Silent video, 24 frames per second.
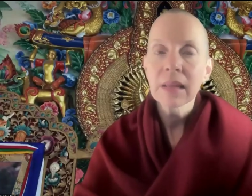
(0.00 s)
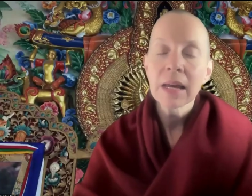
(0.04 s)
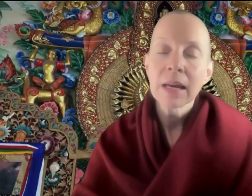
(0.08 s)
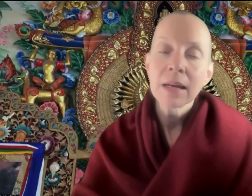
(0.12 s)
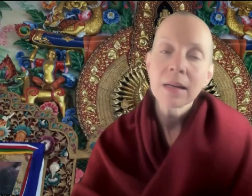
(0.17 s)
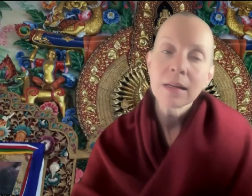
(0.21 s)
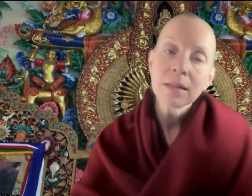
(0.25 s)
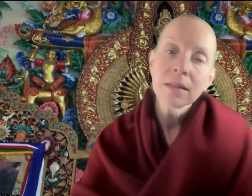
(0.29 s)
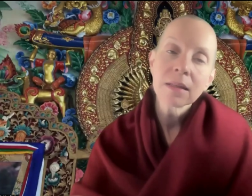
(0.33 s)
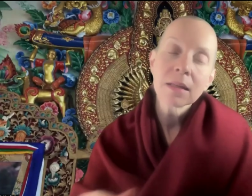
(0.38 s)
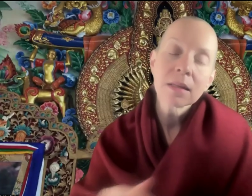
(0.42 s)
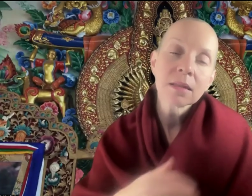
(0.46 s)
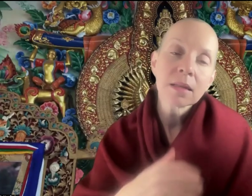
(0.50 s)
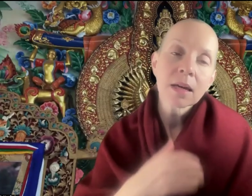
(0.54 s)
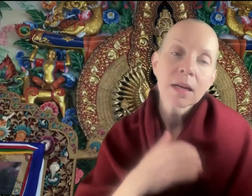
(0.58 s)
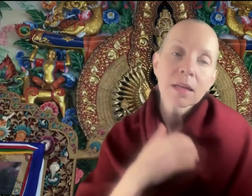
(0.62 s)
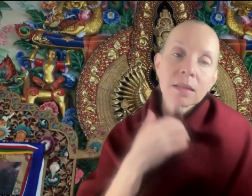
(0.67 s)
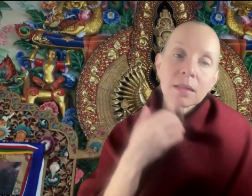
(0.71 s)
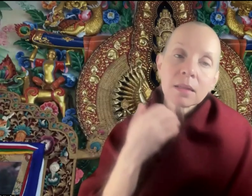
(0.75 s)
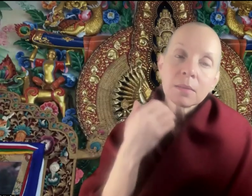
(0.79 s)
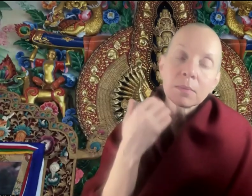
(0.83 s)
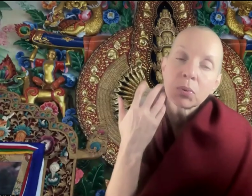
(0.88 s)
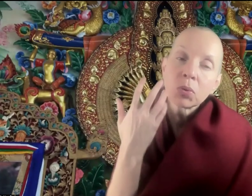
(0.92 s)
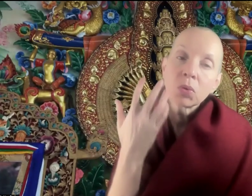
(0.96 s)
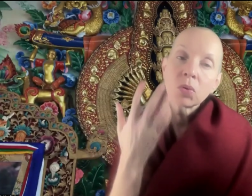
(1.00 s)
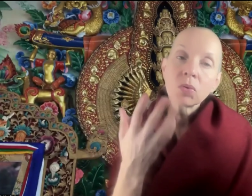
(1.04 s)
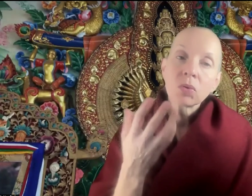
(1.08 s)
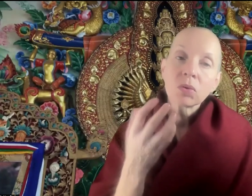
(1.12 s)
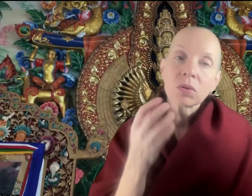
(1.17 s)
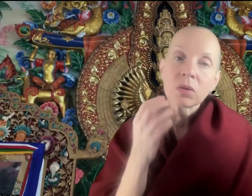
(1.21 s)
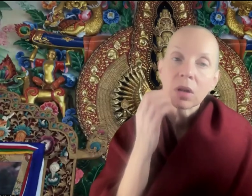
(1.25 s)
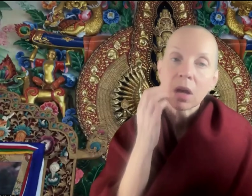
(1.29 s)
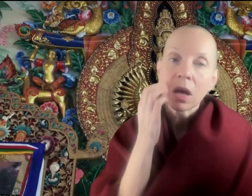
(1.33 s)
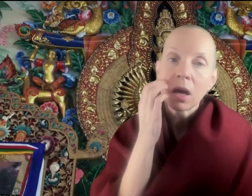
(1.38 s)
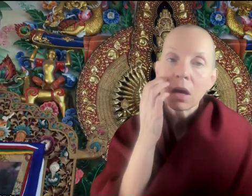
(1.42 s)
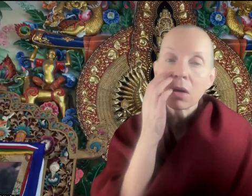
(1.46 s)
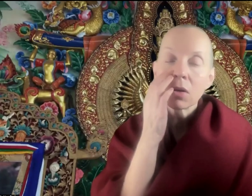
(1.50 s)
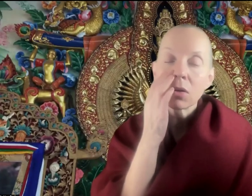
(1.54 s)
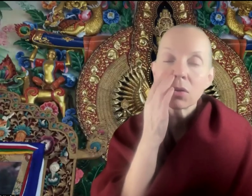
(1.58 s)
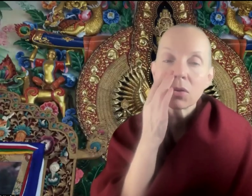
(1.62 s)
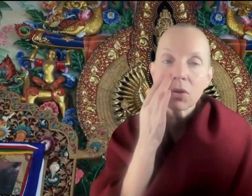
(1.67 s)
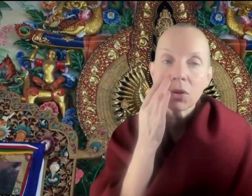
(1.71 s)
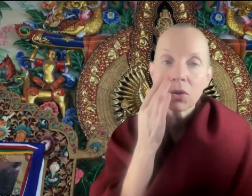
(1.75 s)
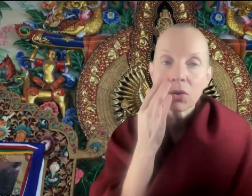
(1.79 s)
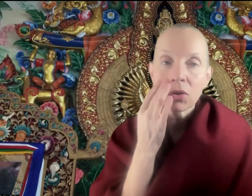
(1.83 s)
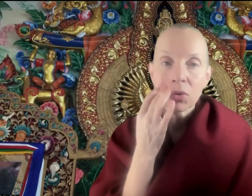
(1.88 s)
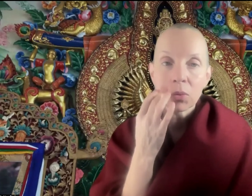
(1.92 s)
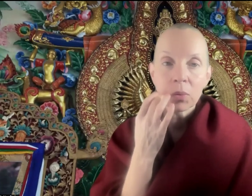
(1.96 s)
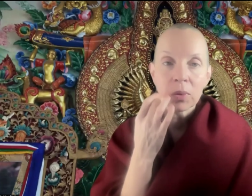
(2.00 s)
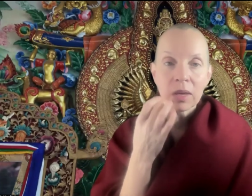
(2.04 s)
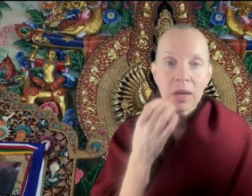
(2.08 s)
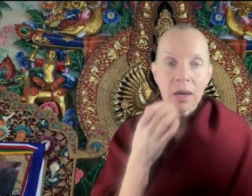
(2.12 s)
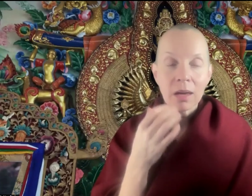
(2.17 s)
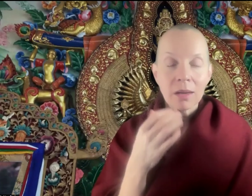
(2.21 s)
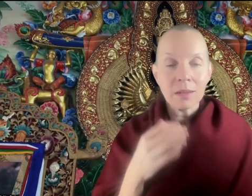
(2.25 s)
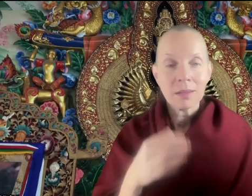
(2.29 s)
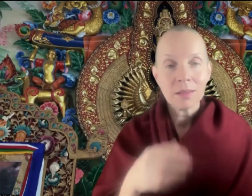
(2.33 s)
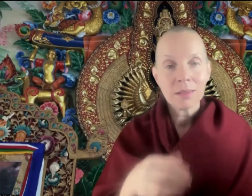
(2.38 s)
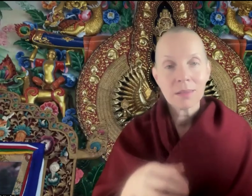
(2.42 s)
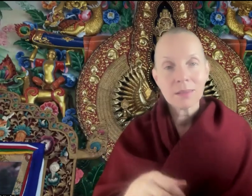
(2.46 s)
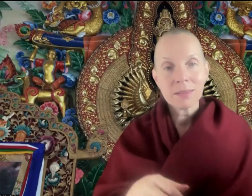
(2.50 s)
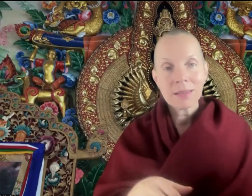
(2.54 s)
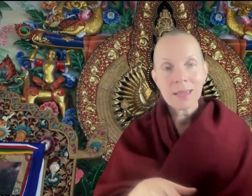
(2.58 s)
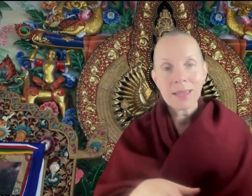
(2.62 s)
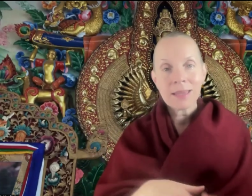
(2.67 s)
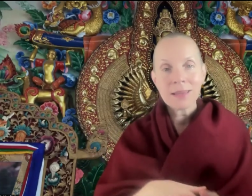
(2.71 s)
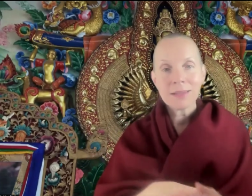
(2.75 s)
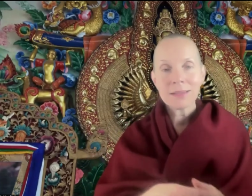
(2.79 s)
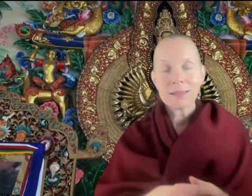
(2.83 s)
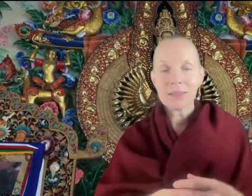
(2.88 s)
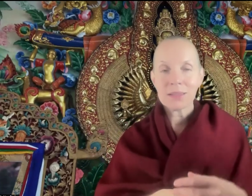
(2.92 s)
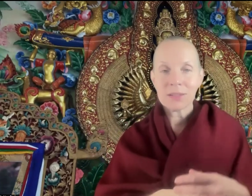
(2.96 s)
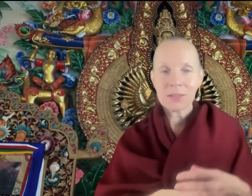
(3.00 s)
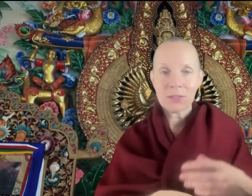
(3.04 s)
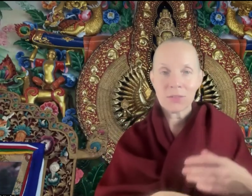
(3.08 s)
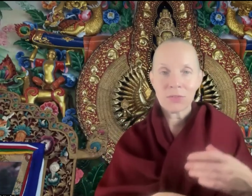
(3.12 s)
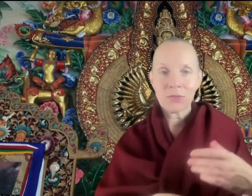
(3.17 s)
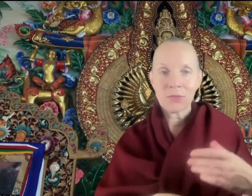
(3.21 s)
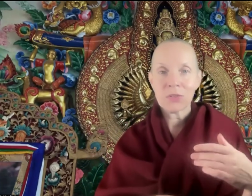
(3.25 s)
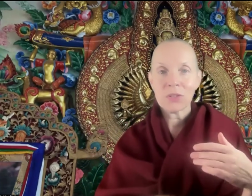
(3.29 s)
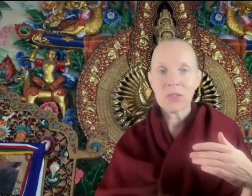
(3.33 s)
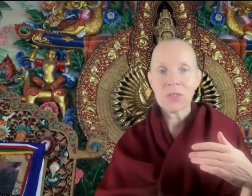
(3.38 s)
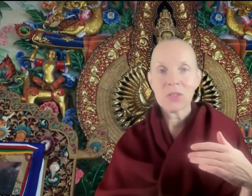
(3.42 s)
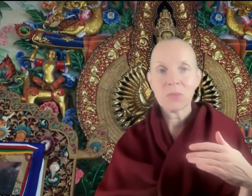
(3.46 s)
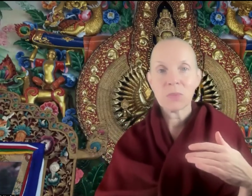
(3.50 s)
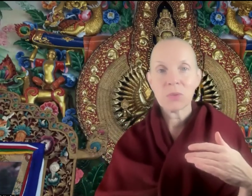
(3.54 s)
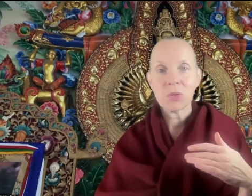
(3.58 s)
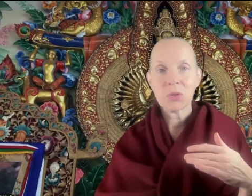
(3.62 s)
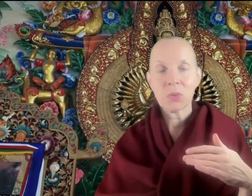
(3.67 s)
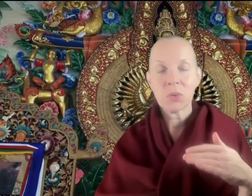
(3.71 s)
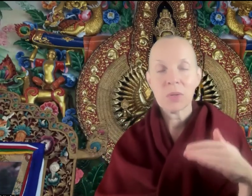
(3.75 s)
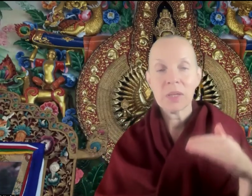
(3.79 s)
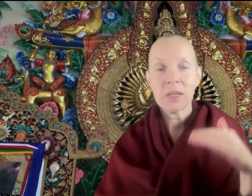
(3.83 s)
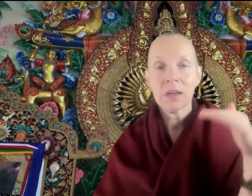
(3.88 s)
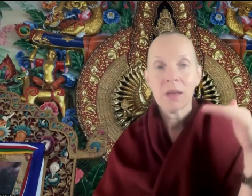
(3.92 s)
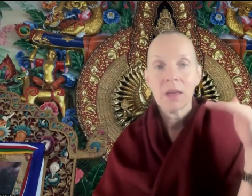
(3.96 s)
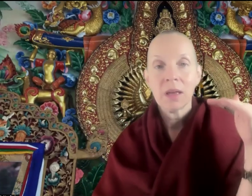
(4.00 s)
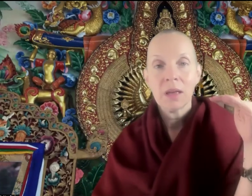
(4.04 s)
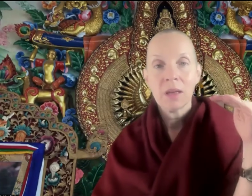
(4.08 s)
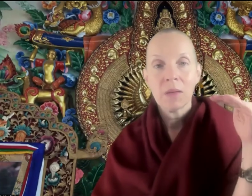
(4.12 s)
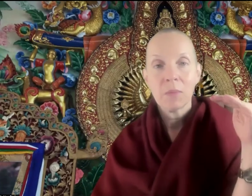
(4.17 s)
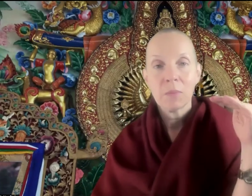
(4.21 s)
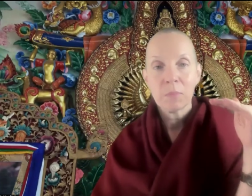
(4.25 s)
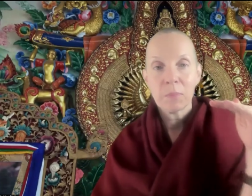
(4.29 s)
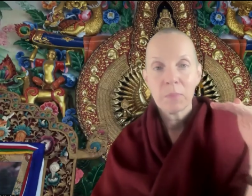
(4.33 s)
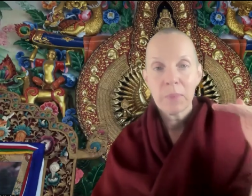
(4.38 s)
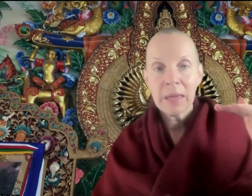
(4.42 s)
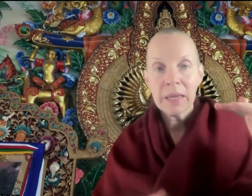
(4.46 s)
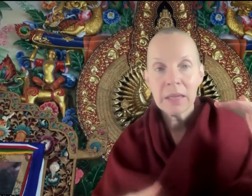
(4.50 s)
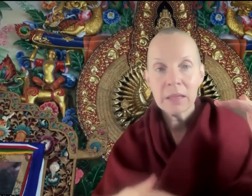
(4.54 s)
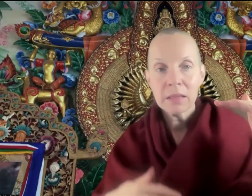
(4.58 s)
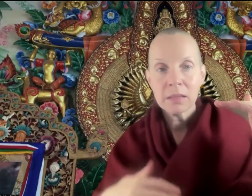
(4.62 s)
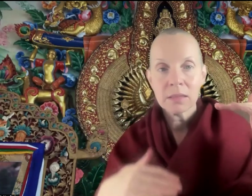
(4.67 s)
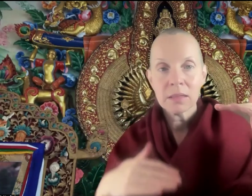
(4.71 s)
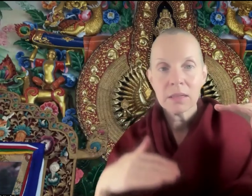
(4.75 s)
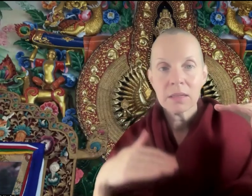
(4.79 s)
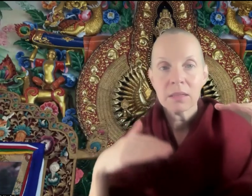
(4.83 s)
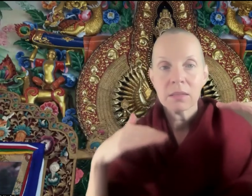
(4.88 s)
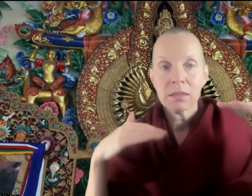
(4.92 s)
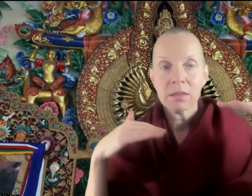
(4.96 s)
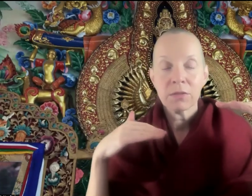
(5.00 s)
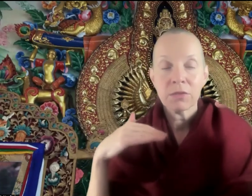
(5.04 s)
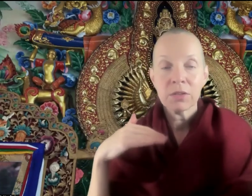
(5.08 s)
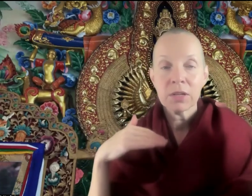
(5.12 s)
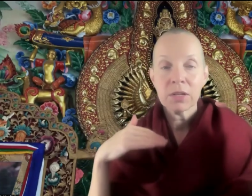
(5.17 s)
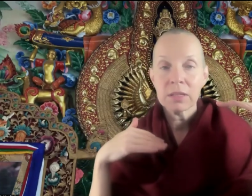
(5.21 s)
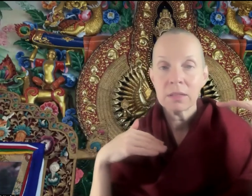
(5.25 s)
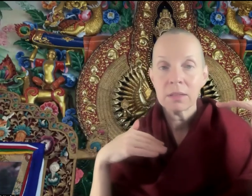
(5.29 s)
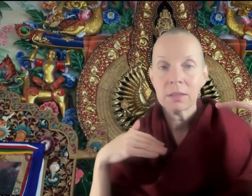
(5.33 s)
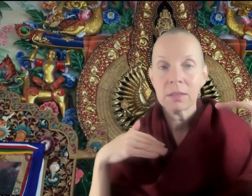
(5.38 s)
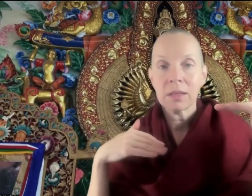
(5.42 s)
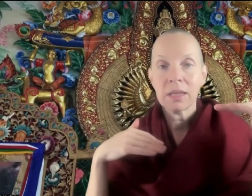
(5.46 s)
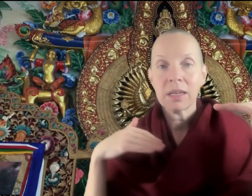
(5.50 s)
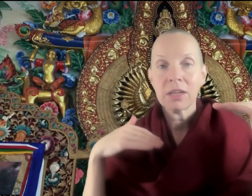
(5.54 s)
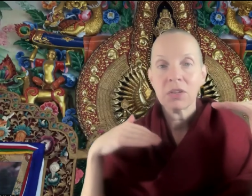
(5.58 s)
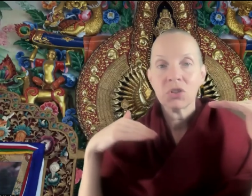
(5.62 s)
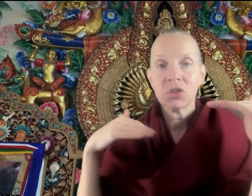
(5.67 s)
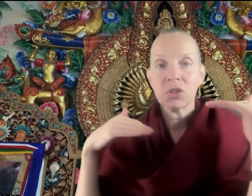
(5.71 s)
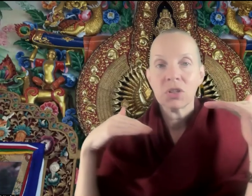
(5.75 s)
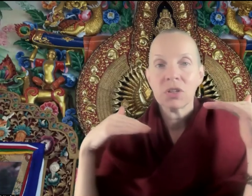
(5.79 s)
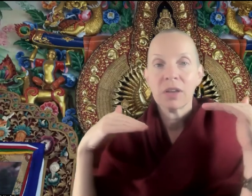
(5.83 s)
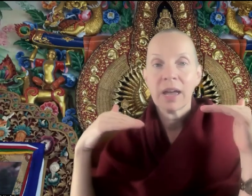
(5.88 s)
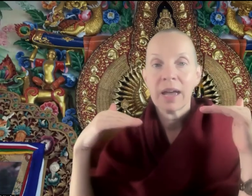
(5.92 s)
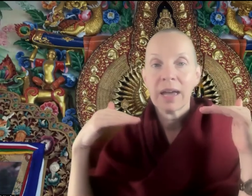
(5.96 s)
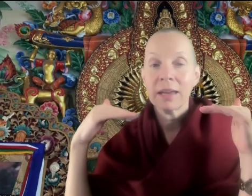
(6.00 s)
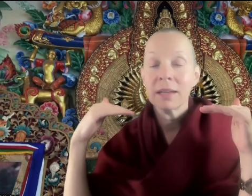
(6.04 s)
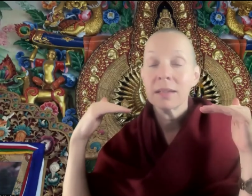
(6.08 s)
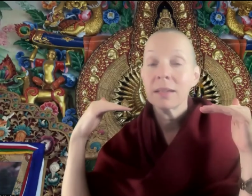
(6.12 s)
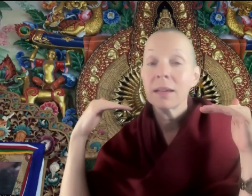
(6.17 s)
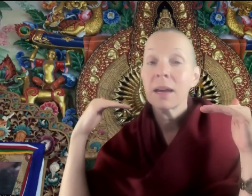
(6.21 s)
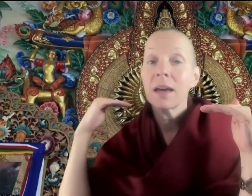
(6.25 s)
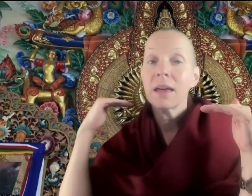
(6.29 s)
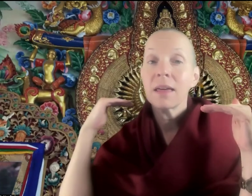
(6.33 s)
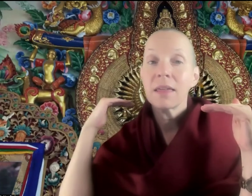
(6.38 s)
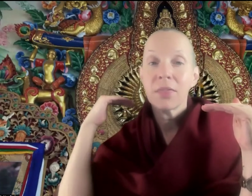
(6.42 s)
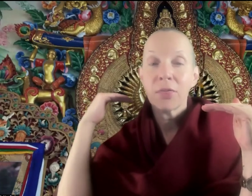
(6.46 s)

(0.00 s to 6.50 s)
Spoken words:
And he says that's important so that we understand the difference between basis of designation and